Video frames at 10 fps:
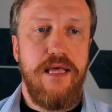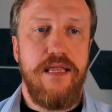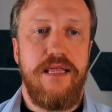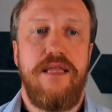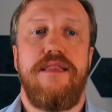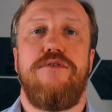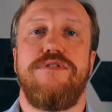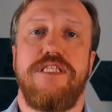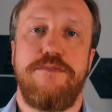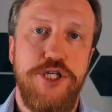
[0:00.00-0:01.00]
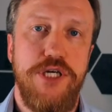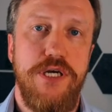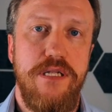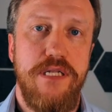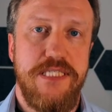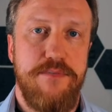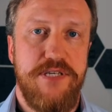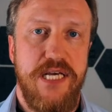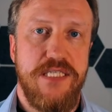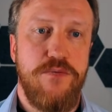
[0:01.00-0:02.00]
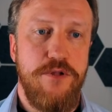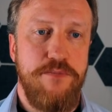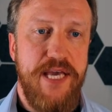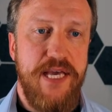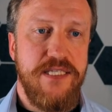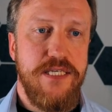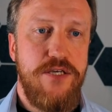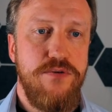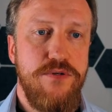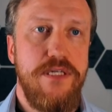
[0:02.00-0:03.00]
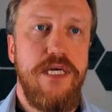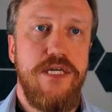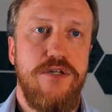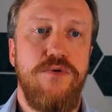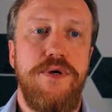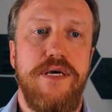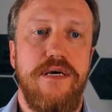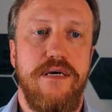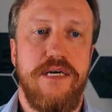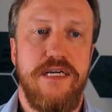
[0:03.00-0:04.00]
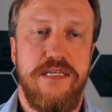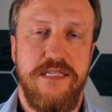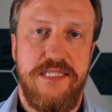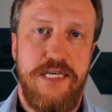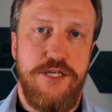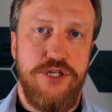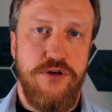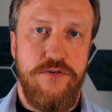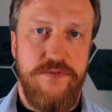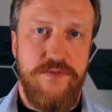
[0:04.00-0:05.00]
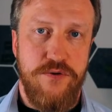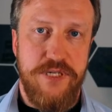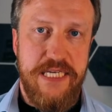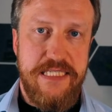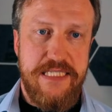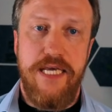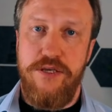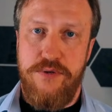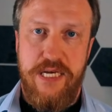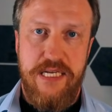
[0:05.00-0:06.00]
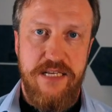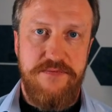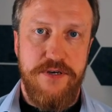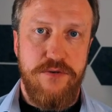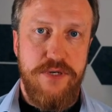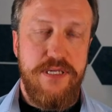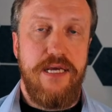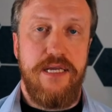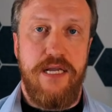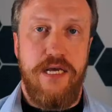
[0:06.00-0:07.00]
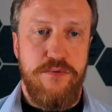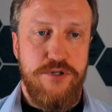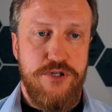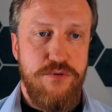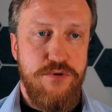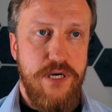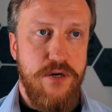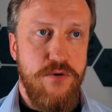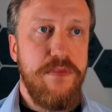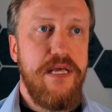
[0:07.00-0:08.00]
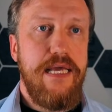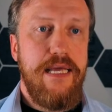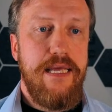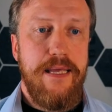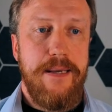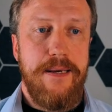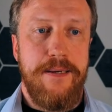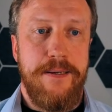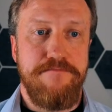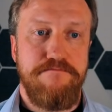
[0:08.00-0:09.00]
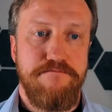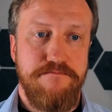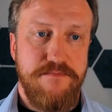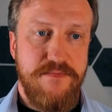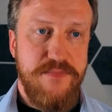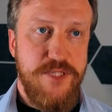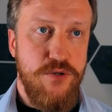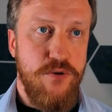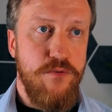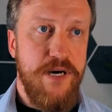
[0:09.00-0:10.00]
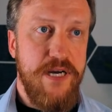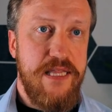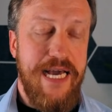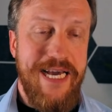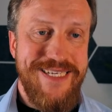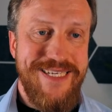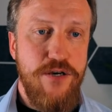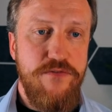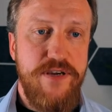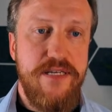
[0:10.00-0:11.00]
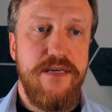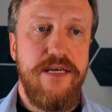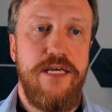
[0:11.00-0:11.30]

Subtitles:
Then there is a special subtask will be executed doing condensation of the context. You can configure it, and I will show you how. But the idea of it